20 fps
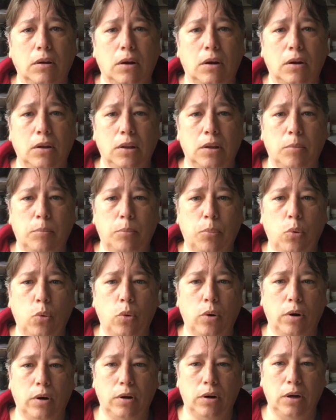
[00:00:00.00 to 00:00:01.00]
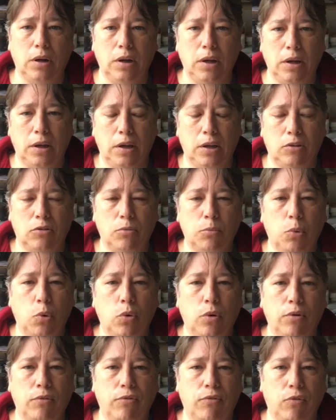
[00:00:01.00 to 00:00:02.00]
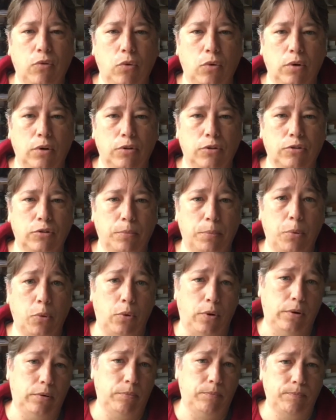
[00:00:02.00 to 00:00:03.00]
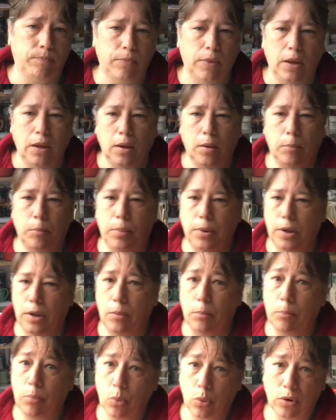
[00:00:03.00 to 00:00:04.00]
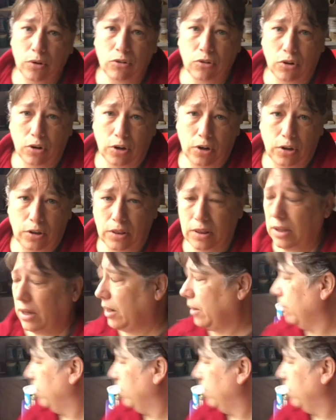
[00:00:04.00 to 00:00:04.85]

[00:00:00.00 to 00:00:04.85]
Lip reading: the board. It's more for support. But boards are a good thing.